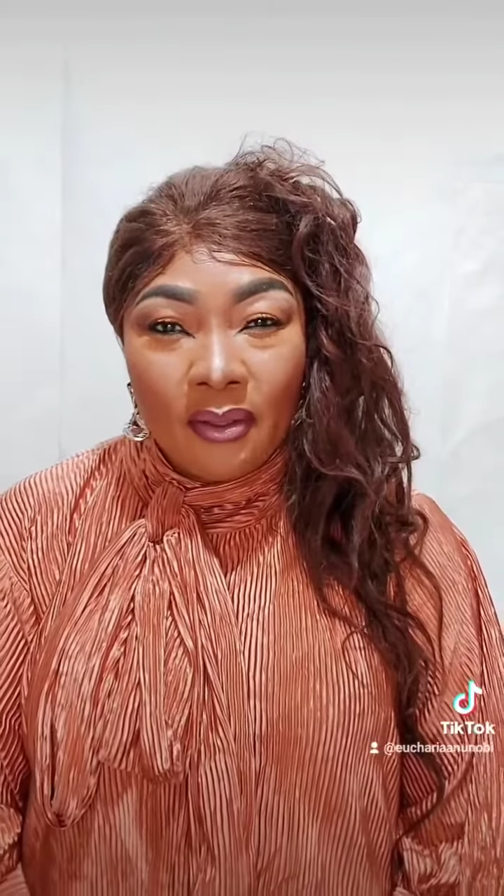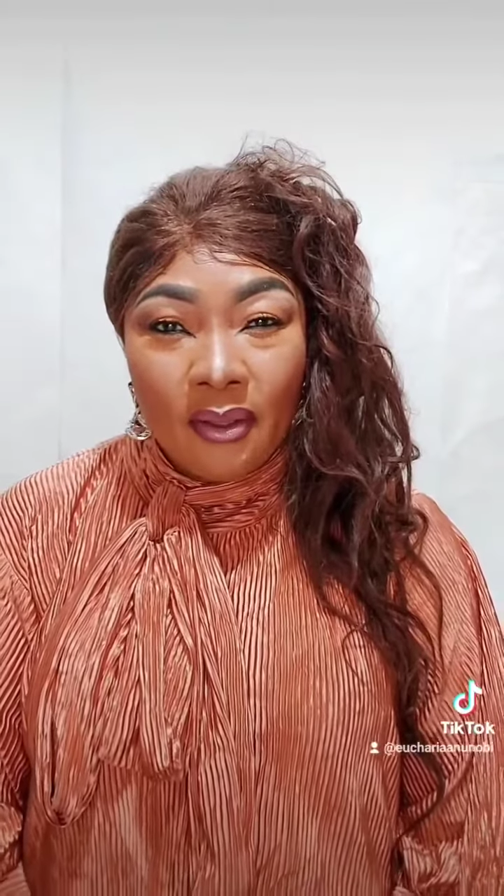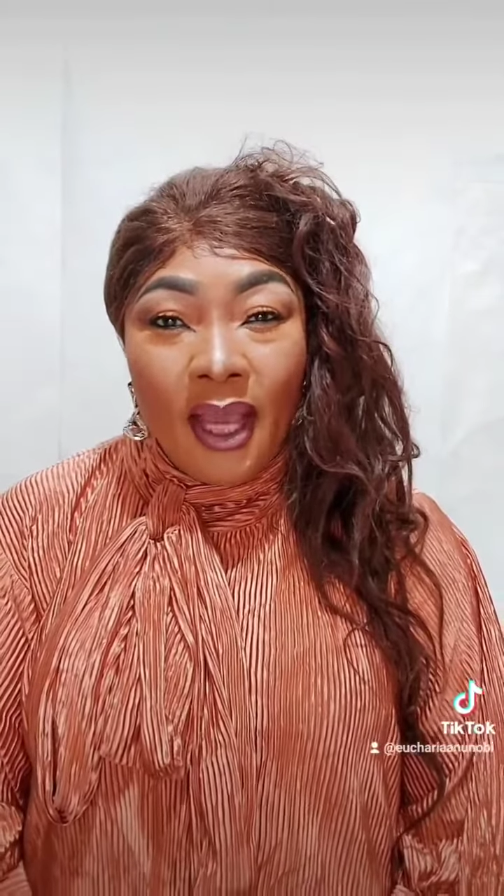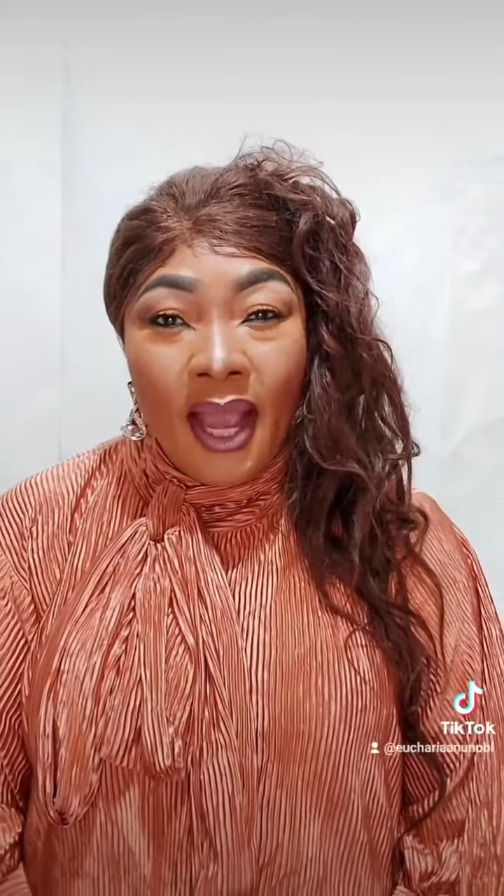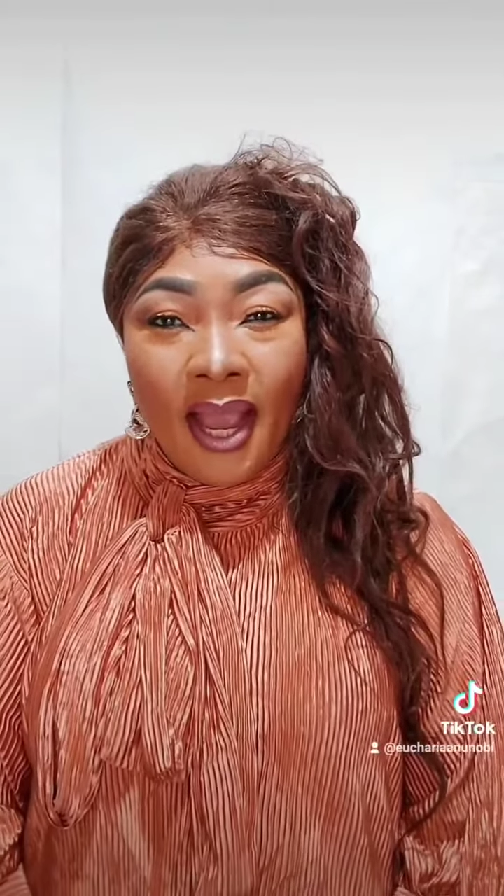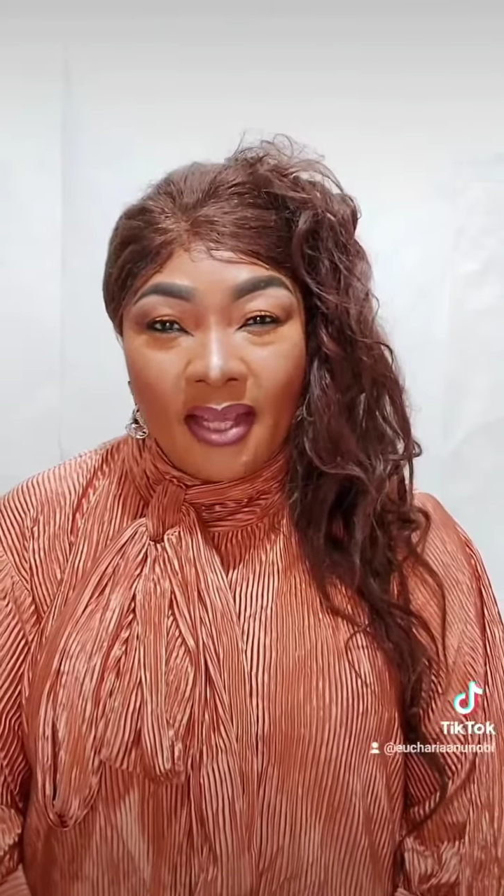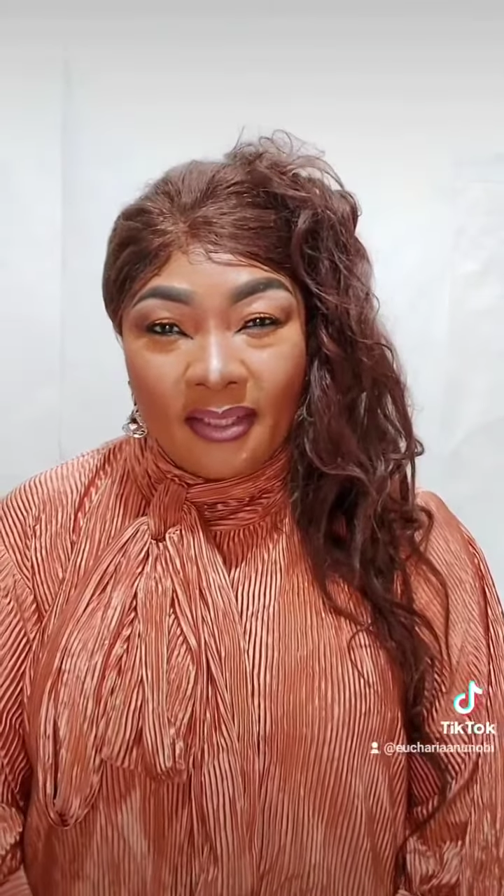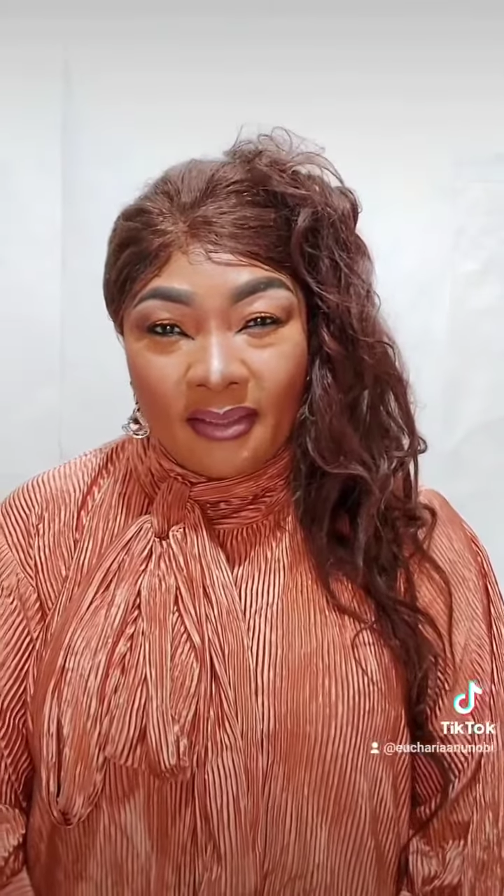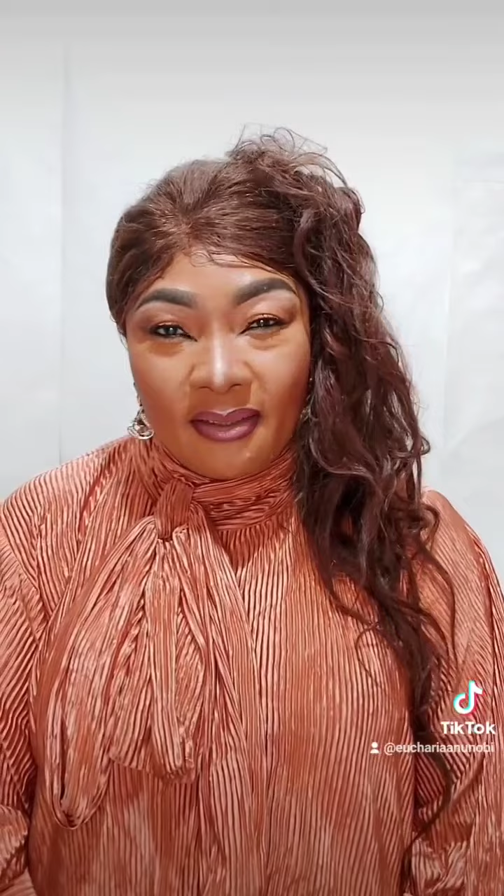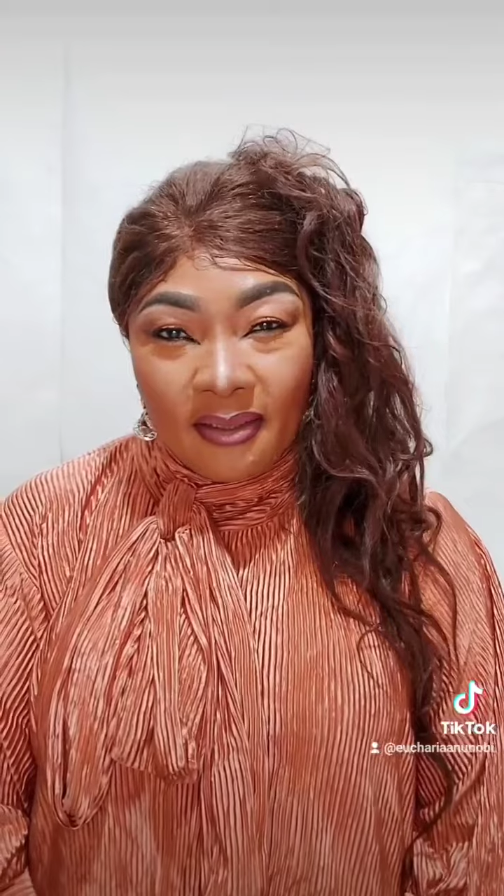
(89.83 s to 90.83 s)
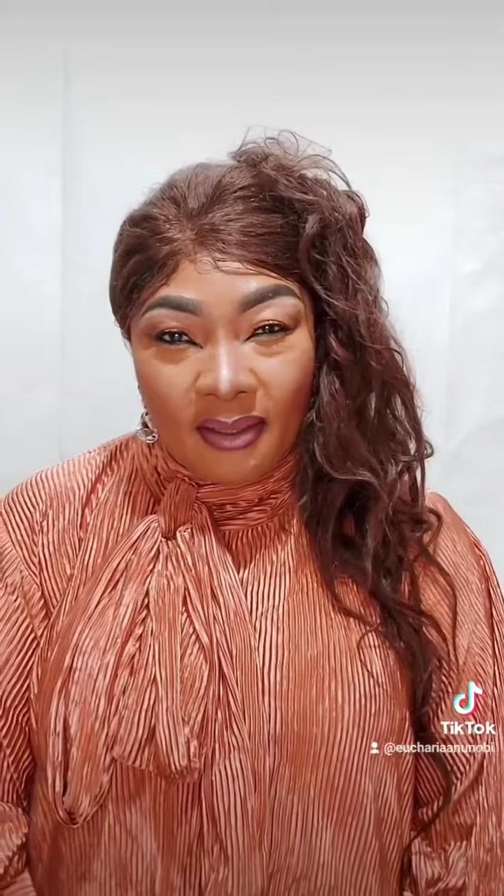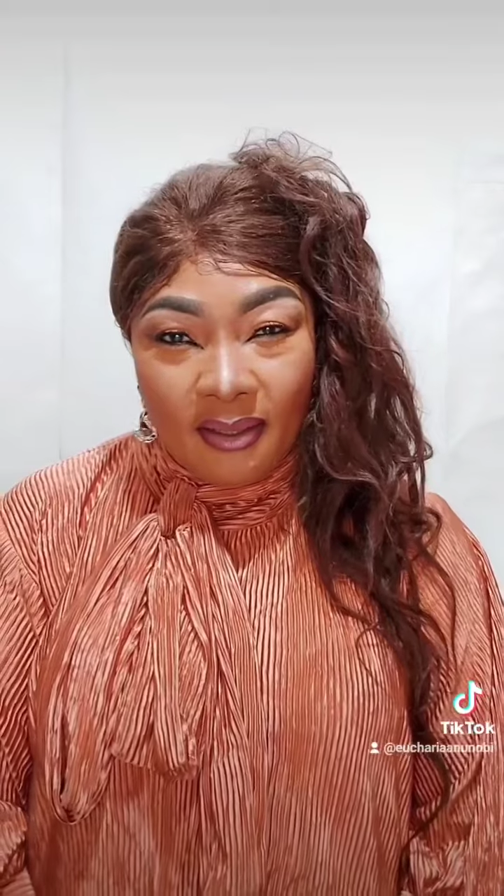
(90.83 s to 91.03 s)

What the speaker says: Yes.